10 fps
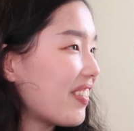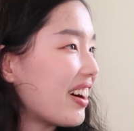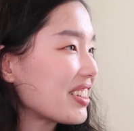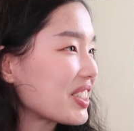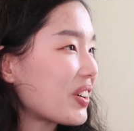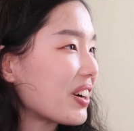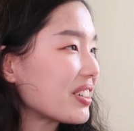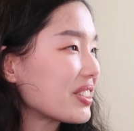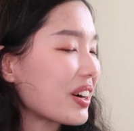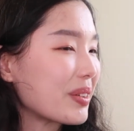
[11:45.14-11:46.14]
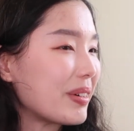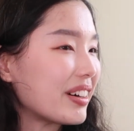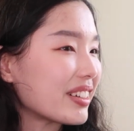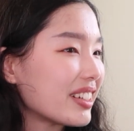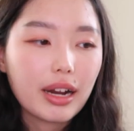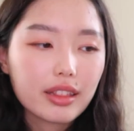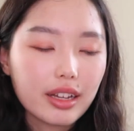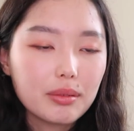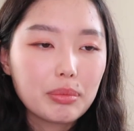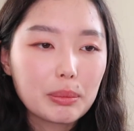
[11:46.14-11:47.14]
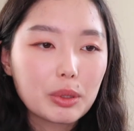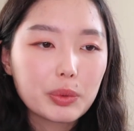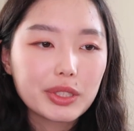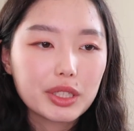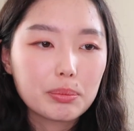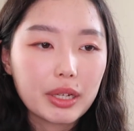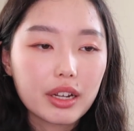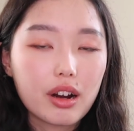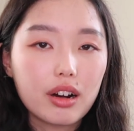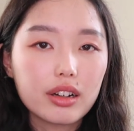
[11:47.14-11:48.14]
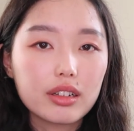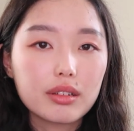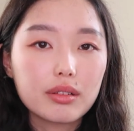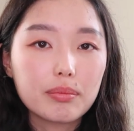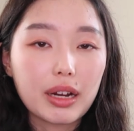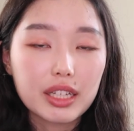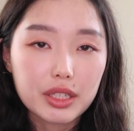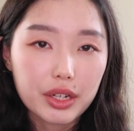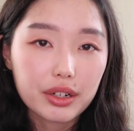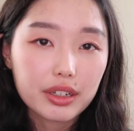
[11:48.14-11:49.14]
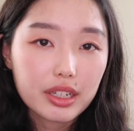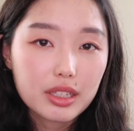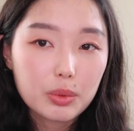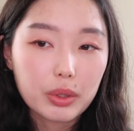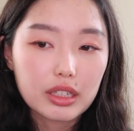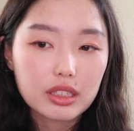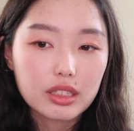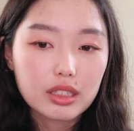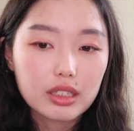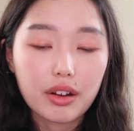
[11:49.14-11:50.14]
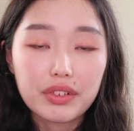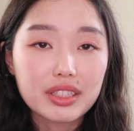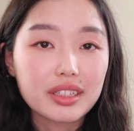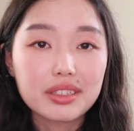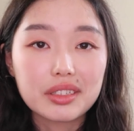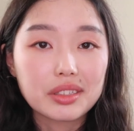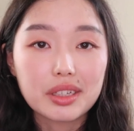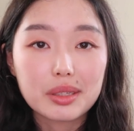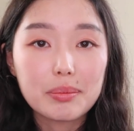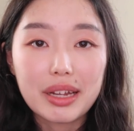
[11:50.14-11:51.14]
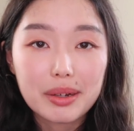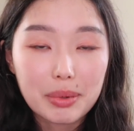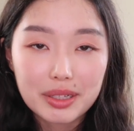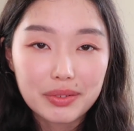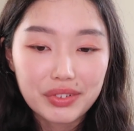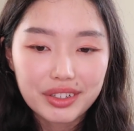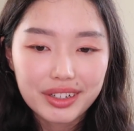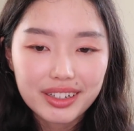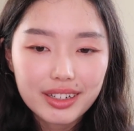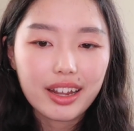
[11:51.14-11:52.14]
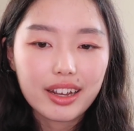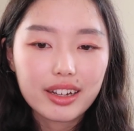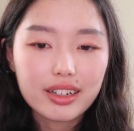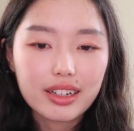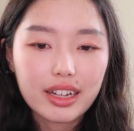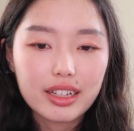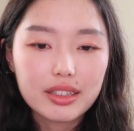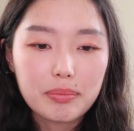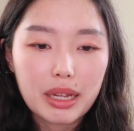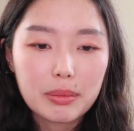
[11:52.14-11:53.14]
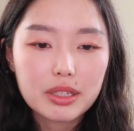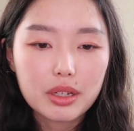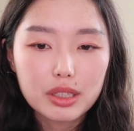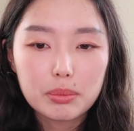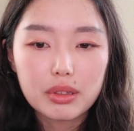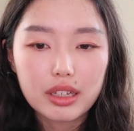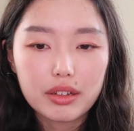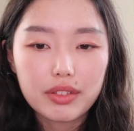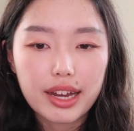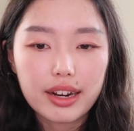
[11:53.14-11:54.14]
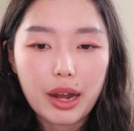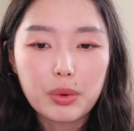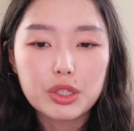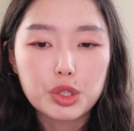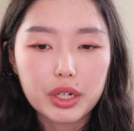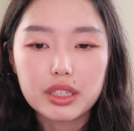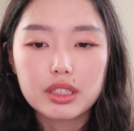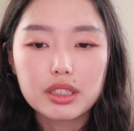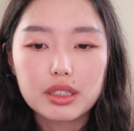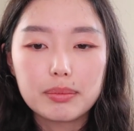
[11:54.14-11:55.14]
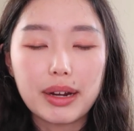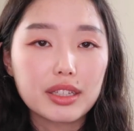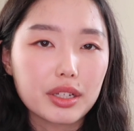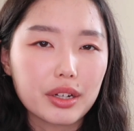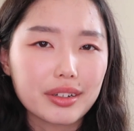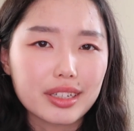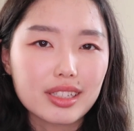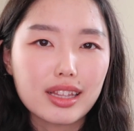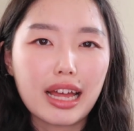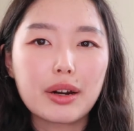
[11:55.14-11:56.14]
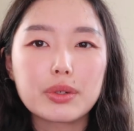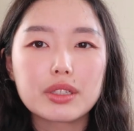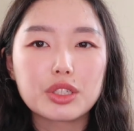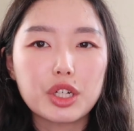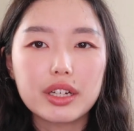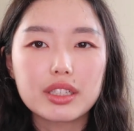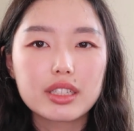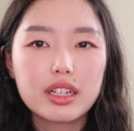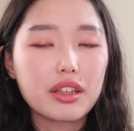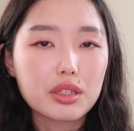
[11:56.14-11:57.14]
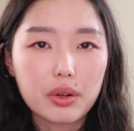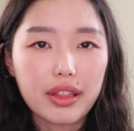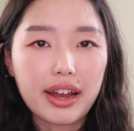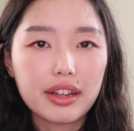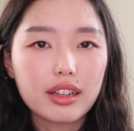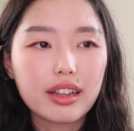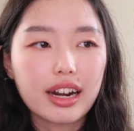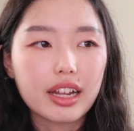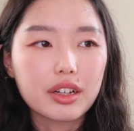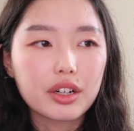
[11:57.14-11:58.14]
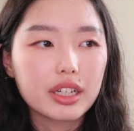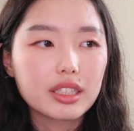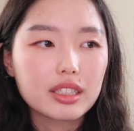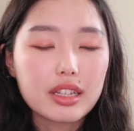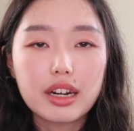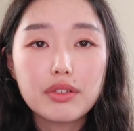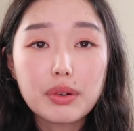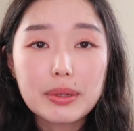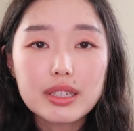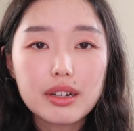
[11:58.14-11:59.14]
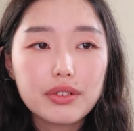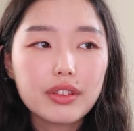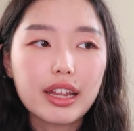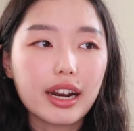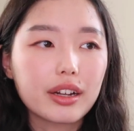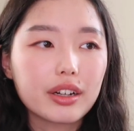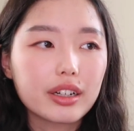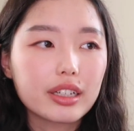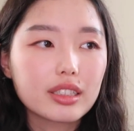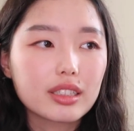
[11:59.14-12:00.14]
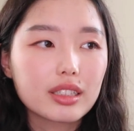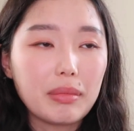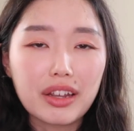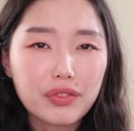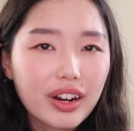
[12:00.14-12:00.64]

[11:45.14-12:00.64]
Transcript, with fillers: Wow, it's so hard to talk about. Back then, people would just pick on my insecurities, which obviously just doesn't make a person feel good. And it made me start to believe that I was just my insecurities and that I was just this or that, that I couldn't stand up for myself, that I couldn't make